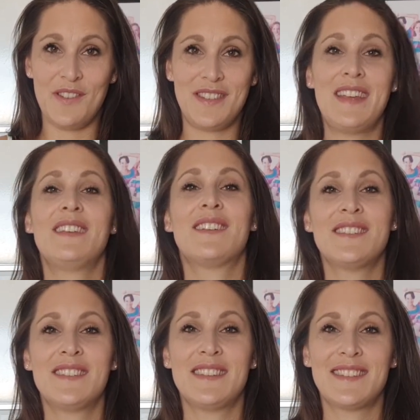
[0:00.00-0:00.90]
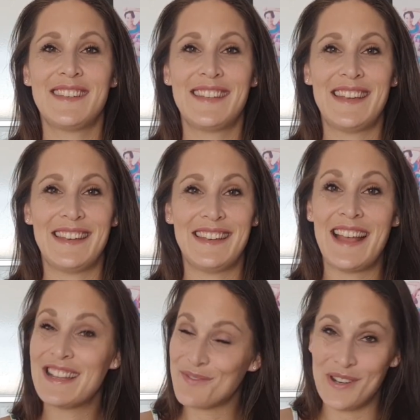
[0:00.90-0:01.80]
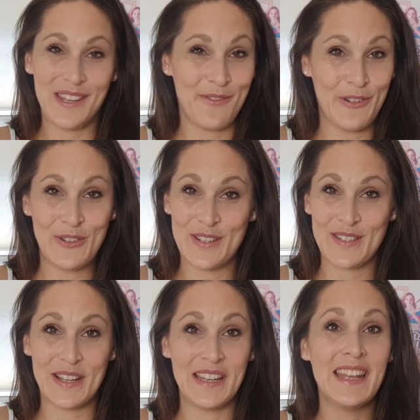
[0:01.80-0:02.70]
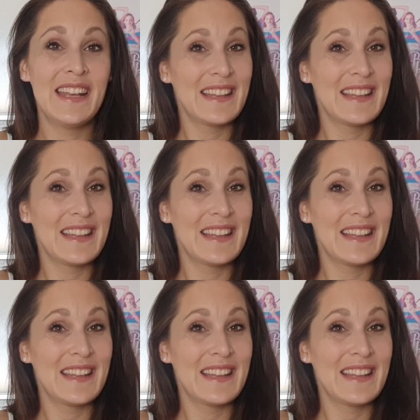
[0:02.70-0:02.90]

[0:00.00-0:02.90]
stay consistent in. That's what you focus on.